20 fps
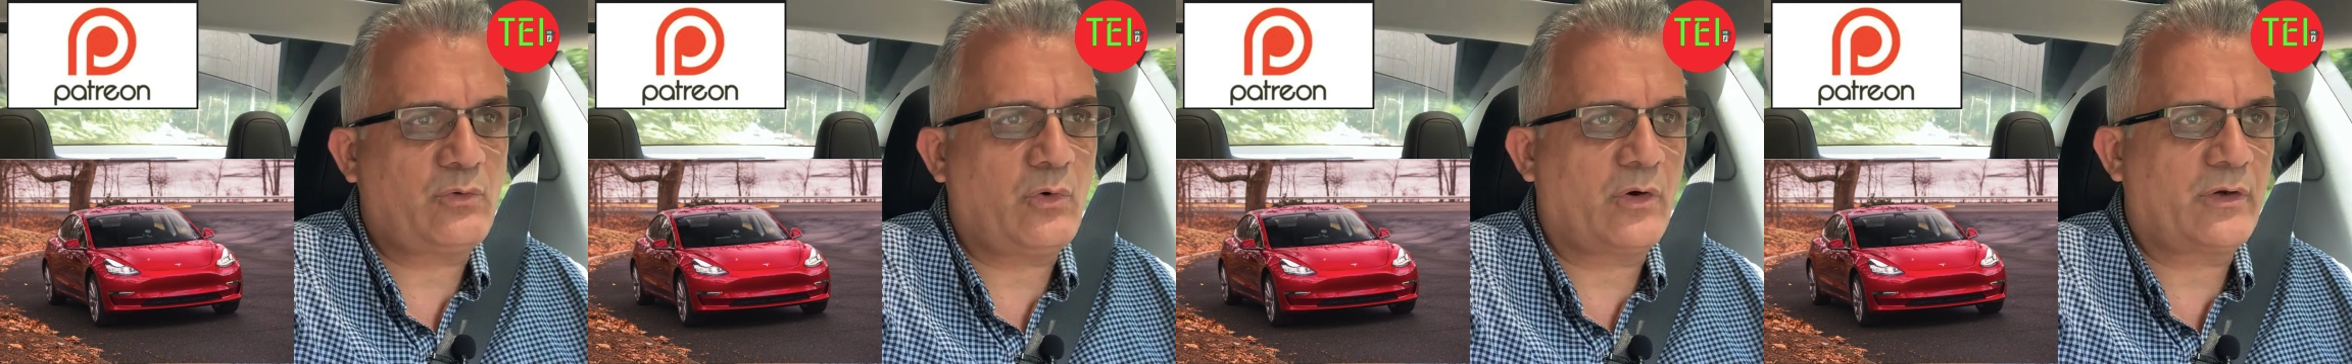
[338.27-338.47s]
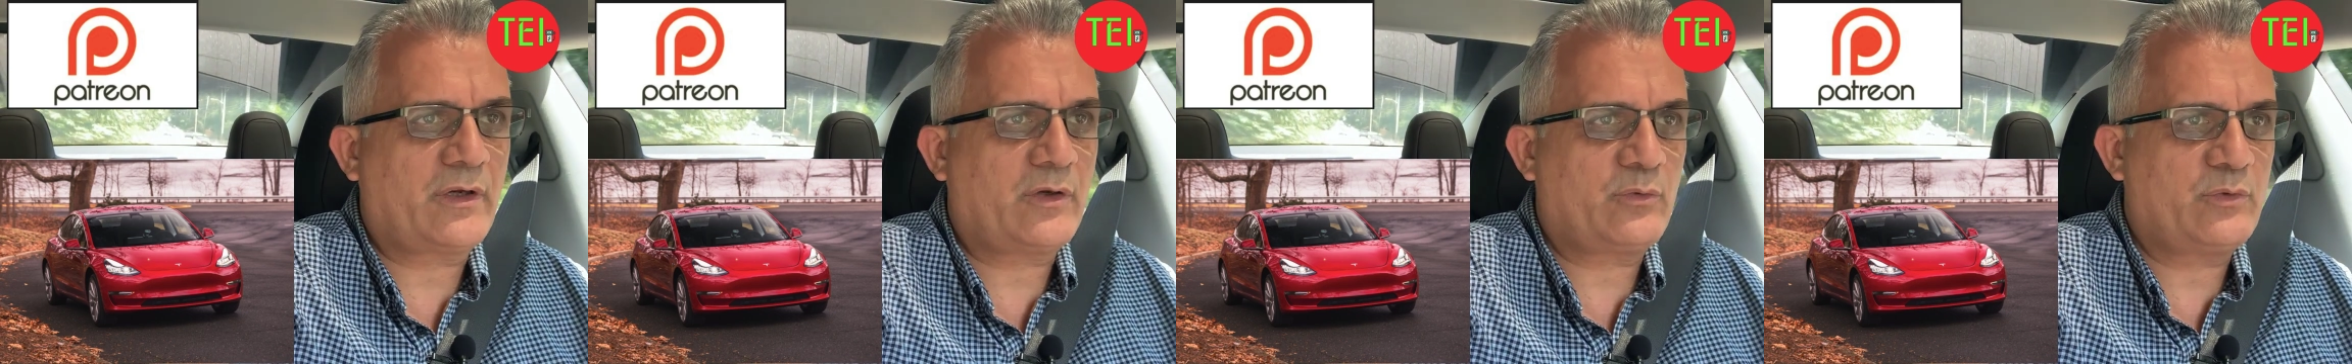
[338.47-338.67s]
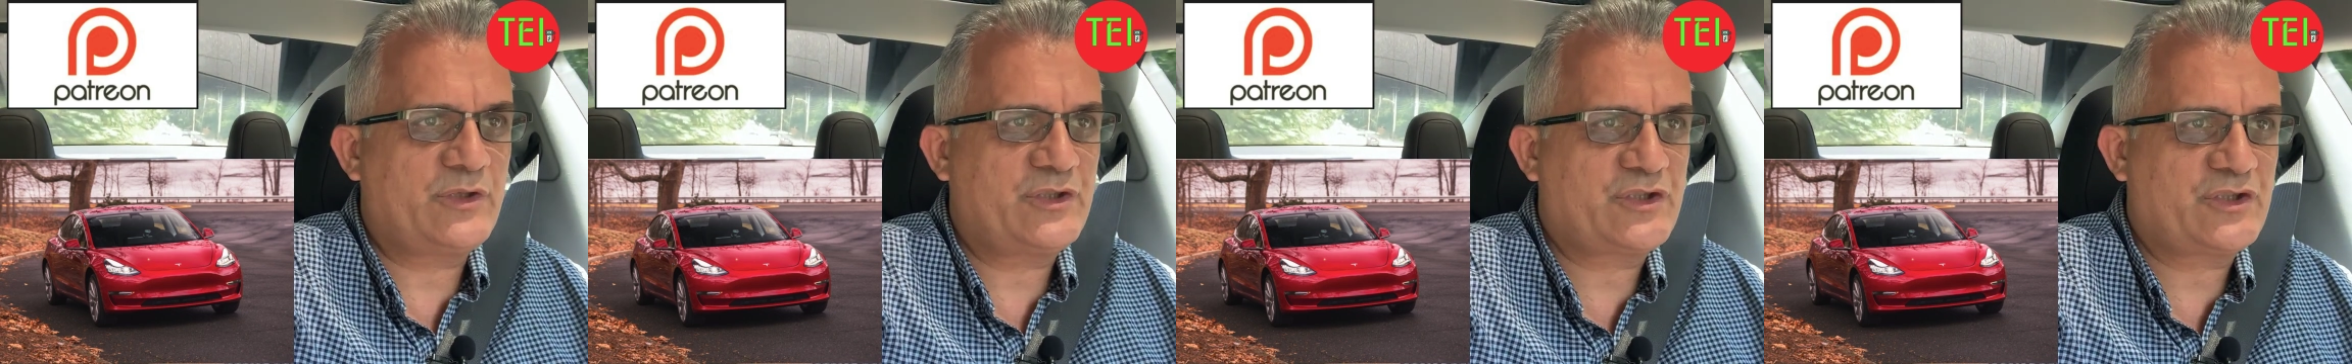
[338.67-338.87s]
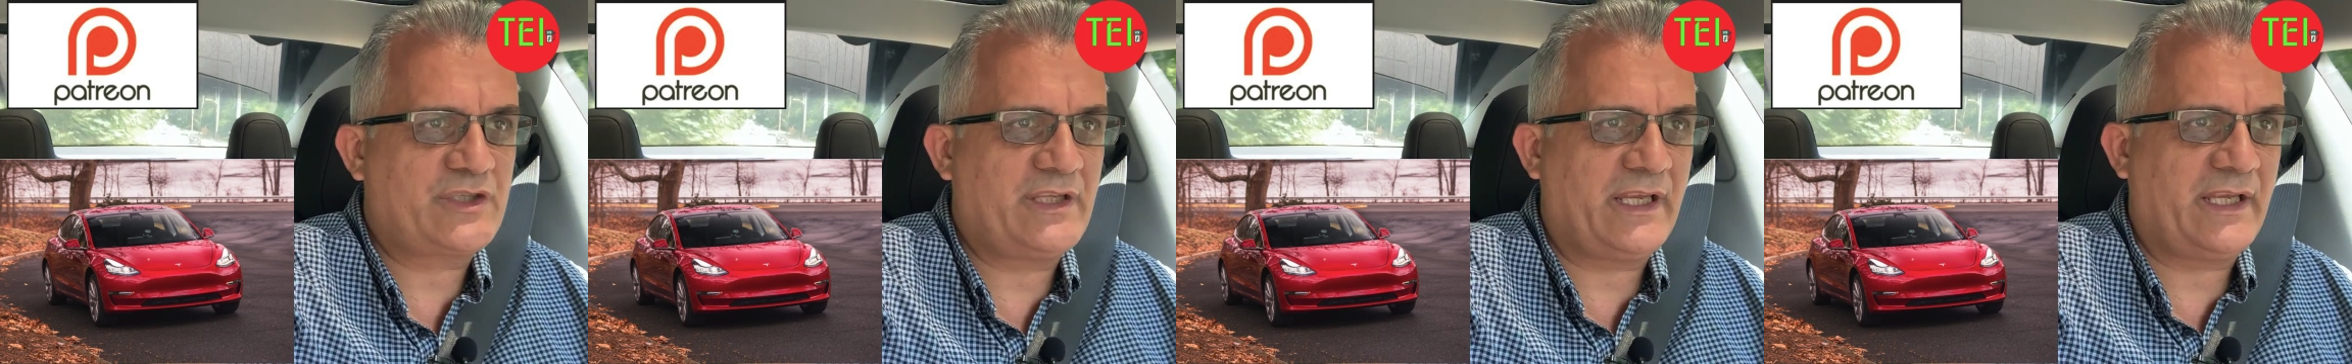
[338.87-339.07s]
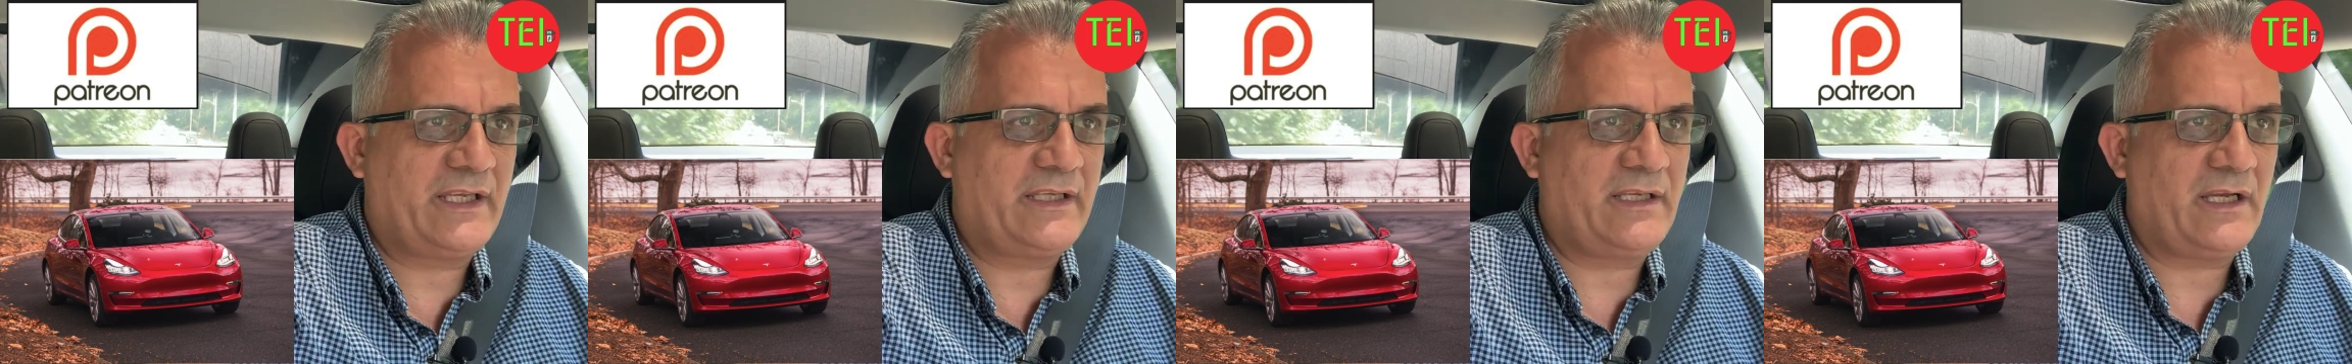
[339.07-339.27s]
quarter, which
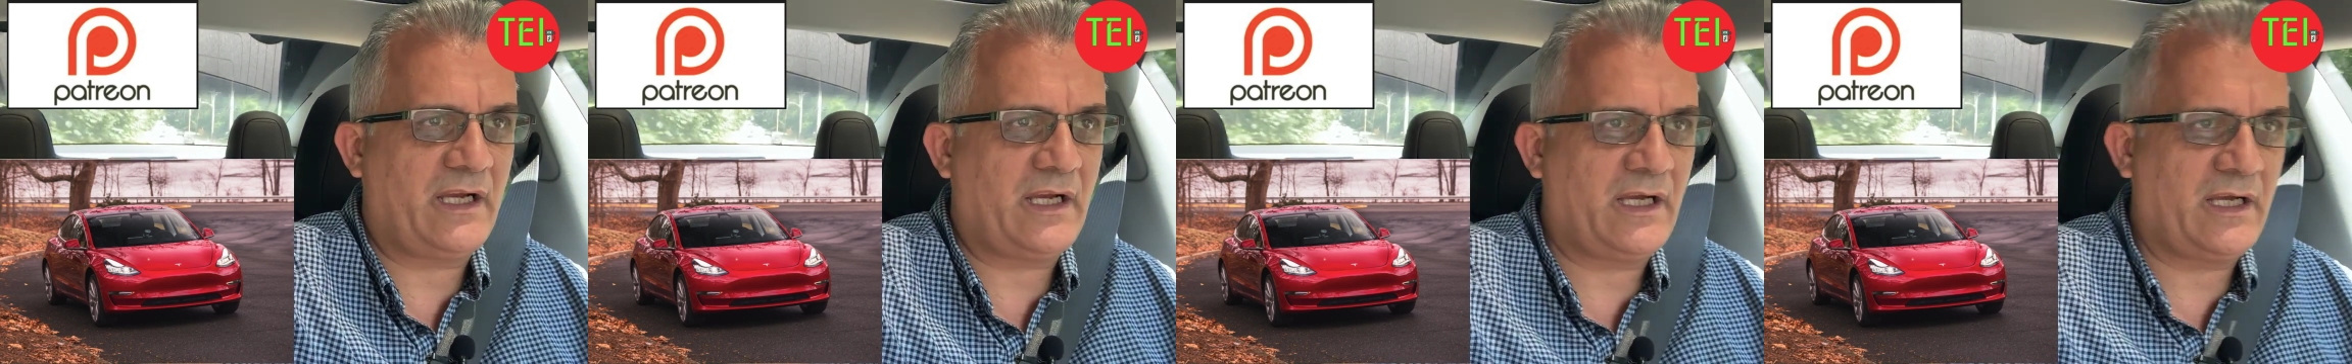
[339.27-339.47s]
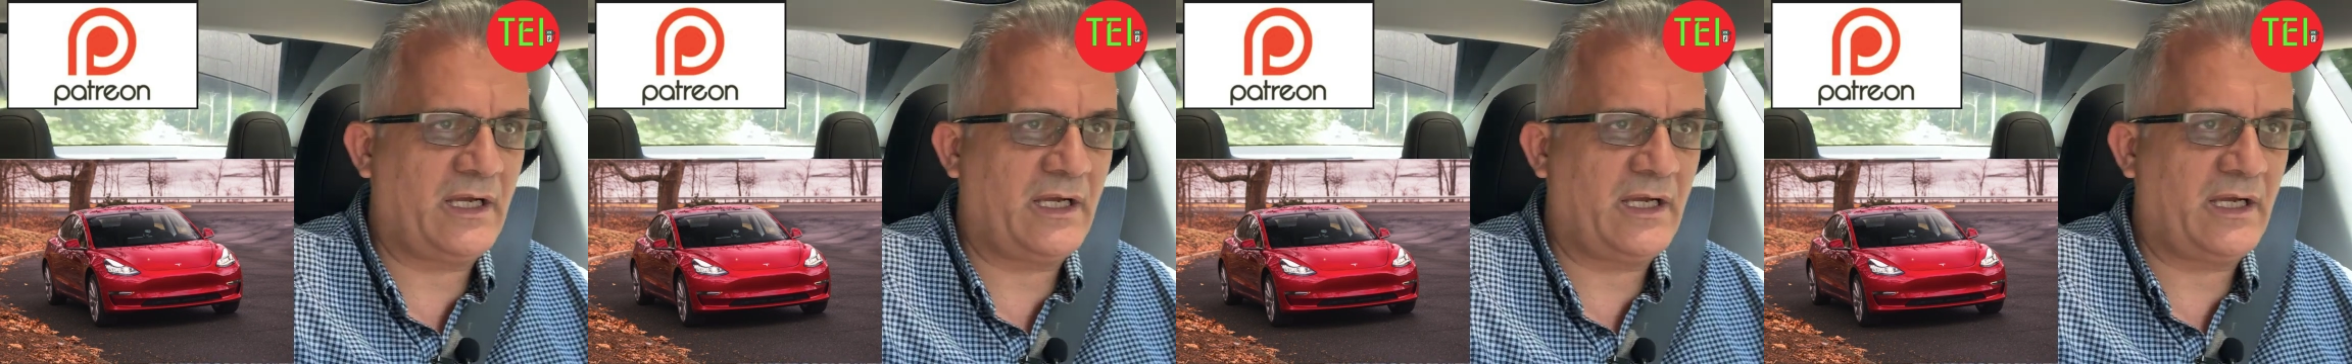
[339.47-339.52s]
they